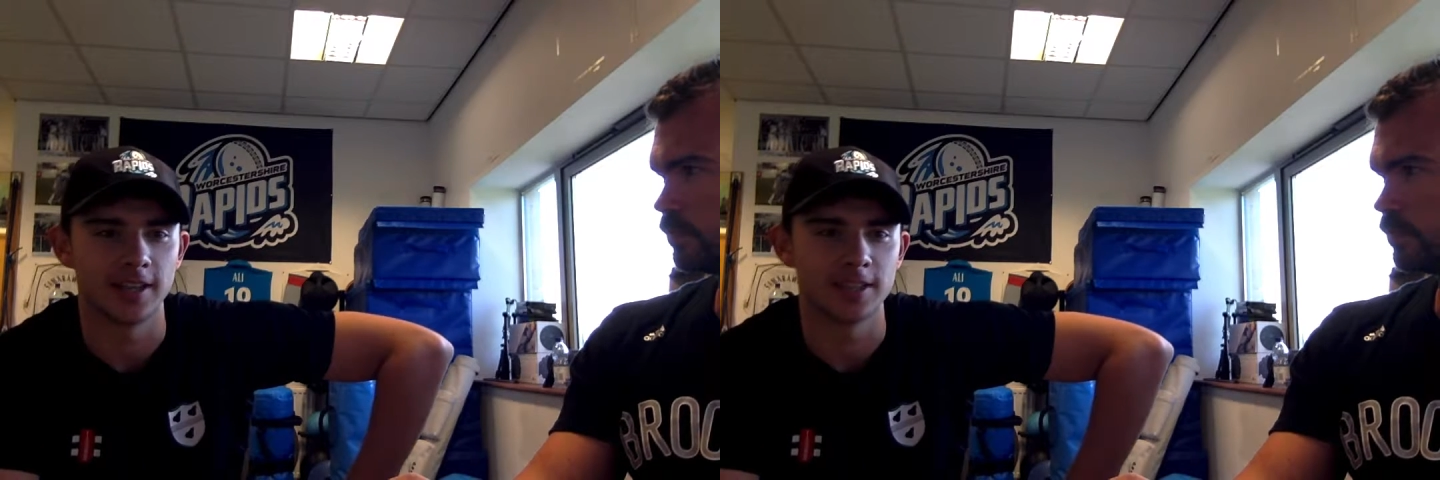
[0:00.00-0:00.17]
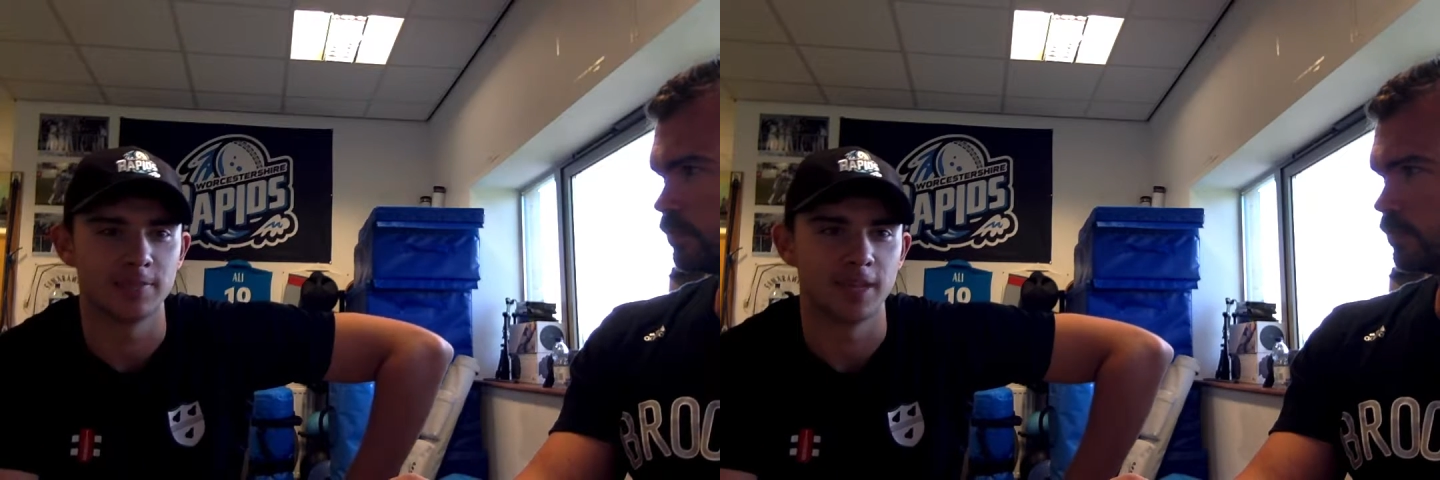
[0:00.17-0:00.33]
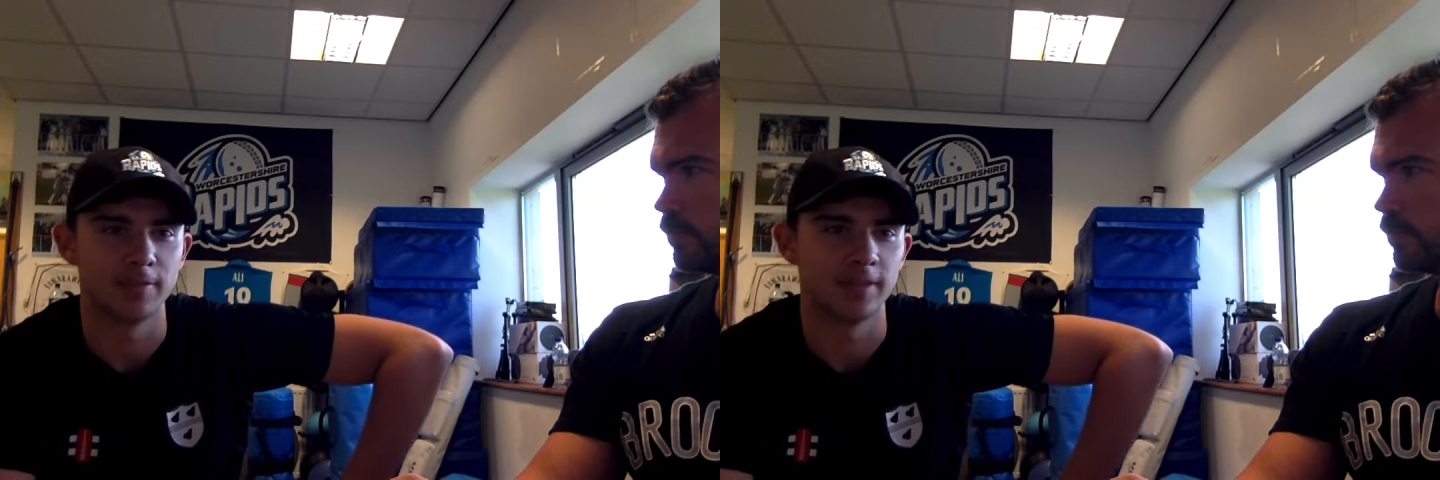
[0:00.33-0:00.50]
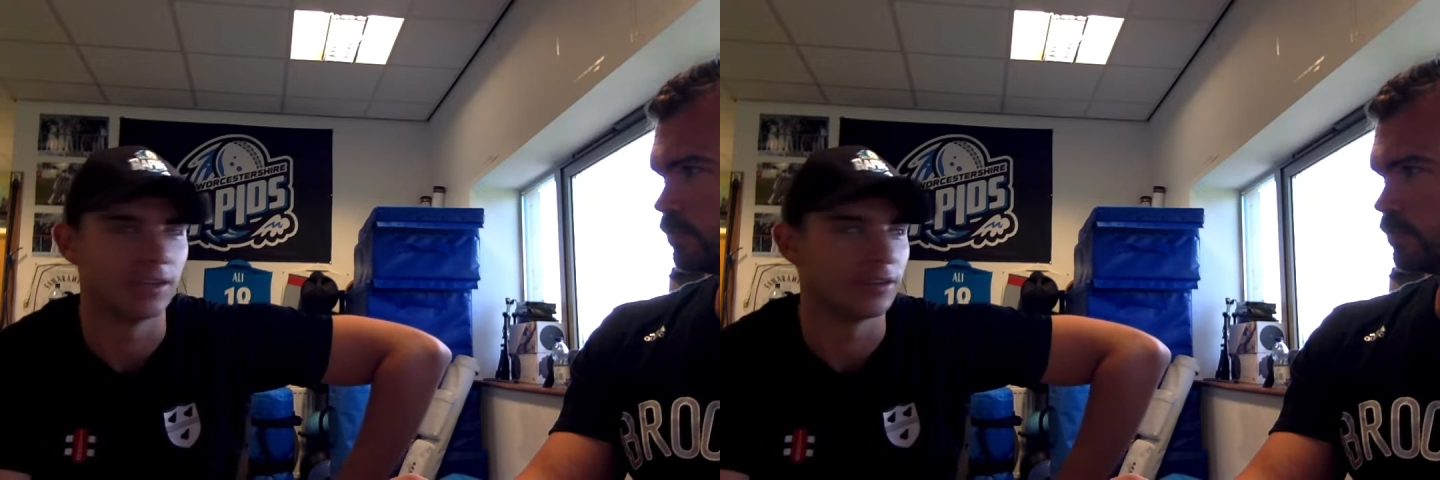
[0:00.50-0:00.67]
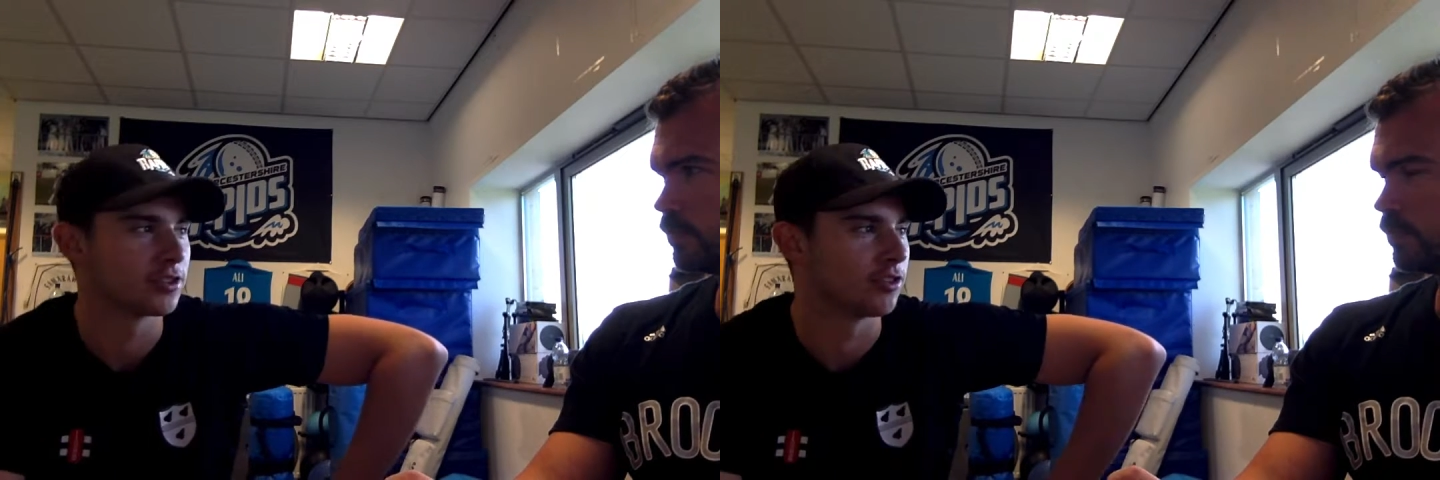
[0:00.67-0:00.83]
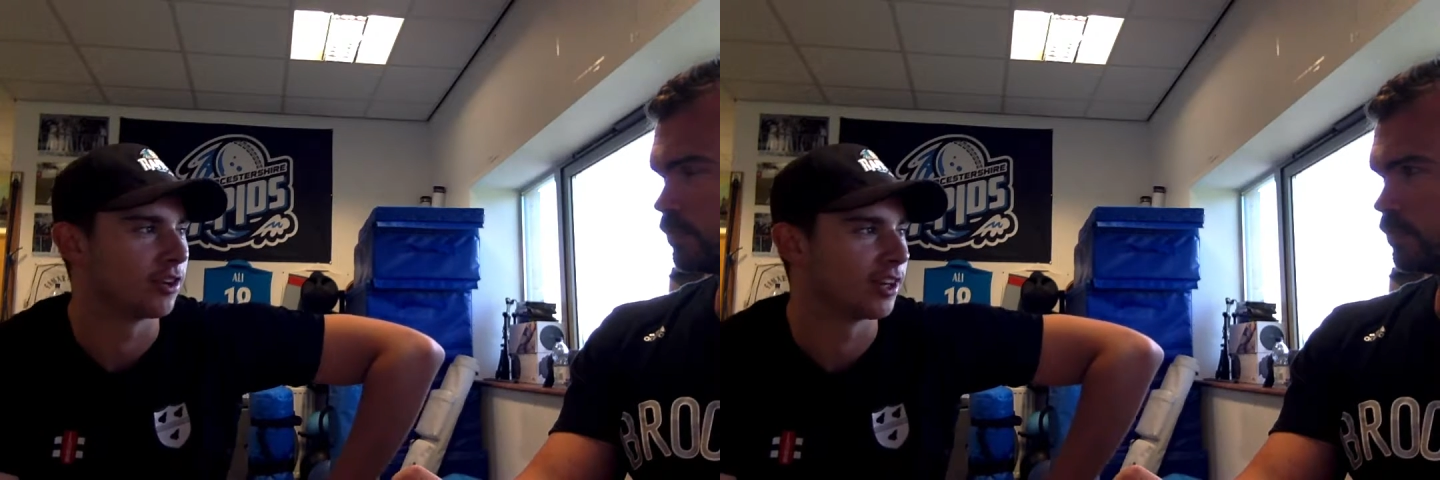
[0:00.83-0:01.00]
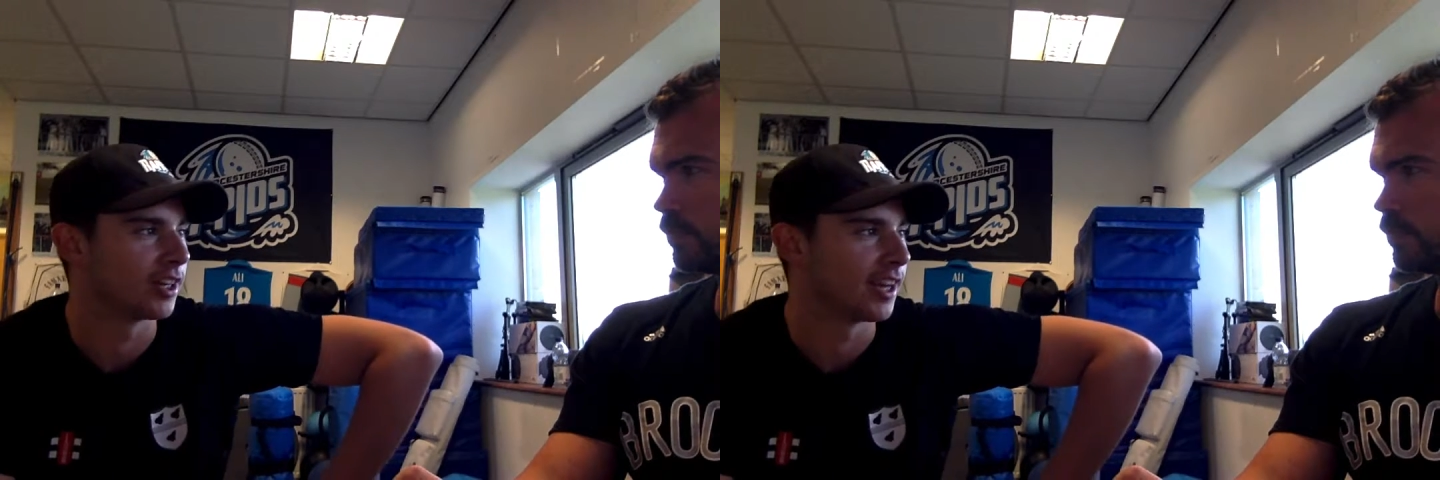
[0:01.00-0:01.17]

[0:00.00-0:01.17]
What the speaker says: it's made me a lot stronger